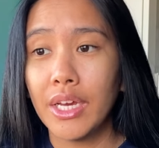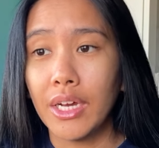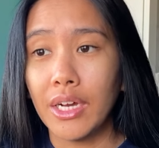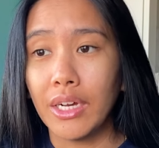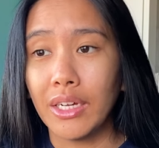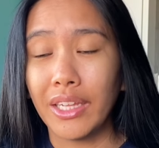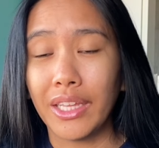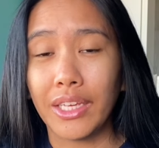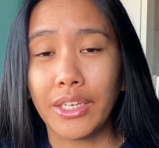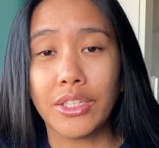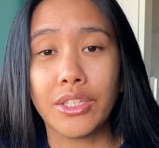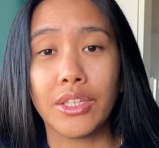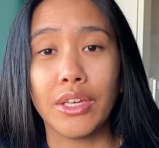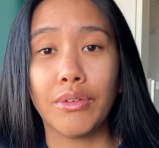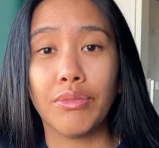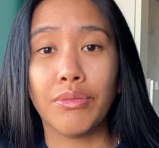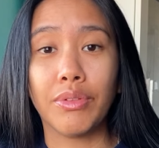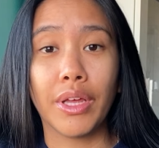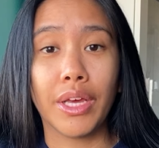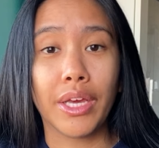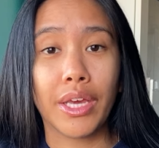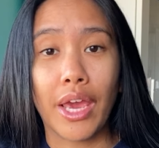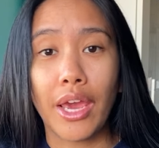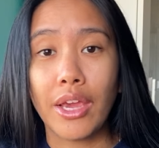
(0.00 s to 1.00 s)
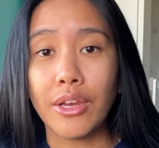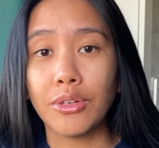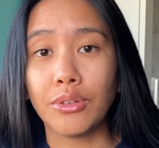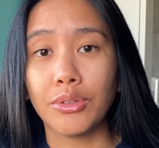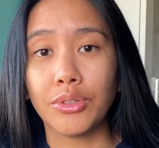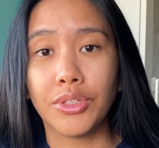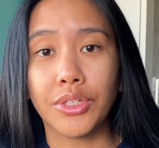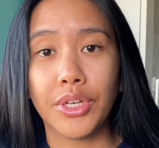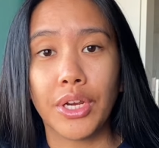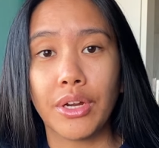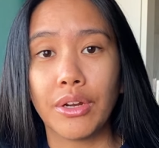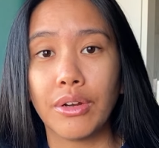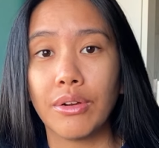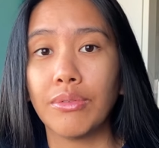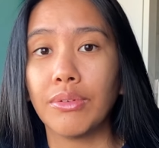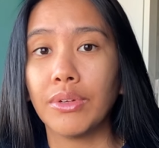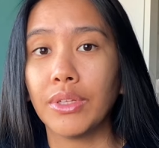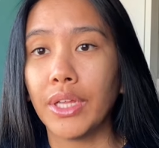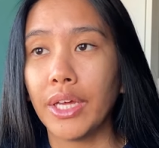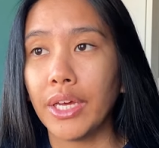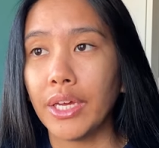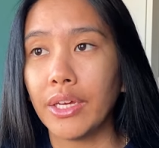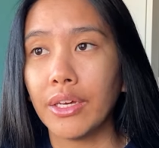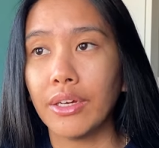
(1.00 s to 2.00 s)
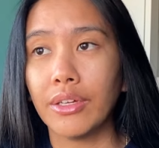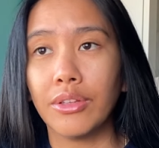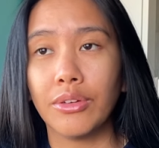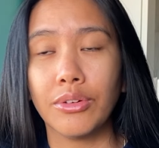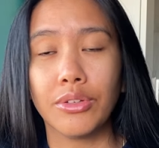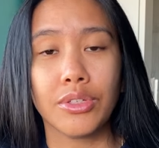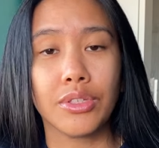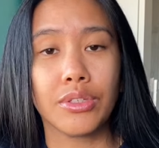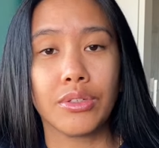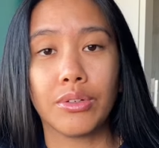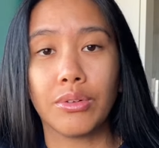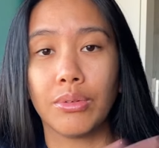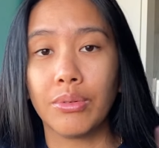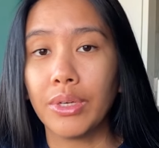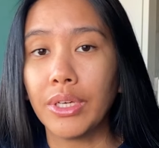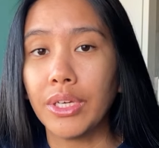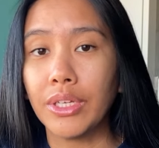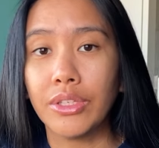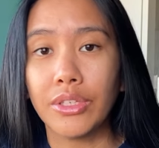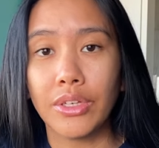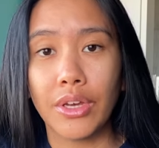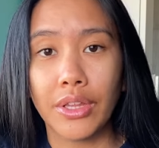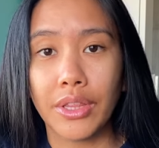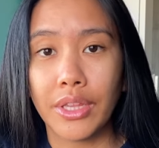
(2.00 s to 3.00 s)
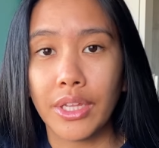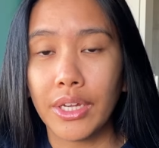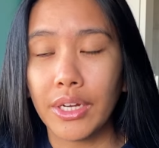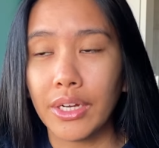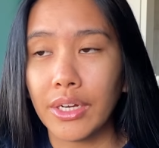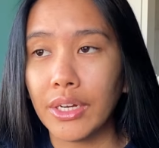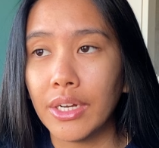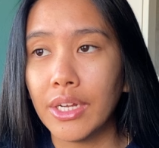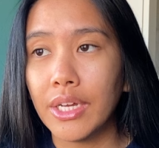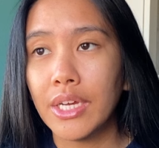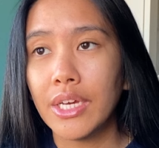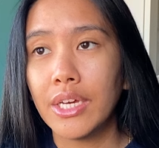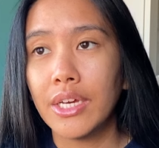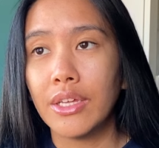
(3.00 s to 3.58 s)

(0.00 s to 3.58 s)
I like stuff like Angel Share, Valaya, there's Creeds on there.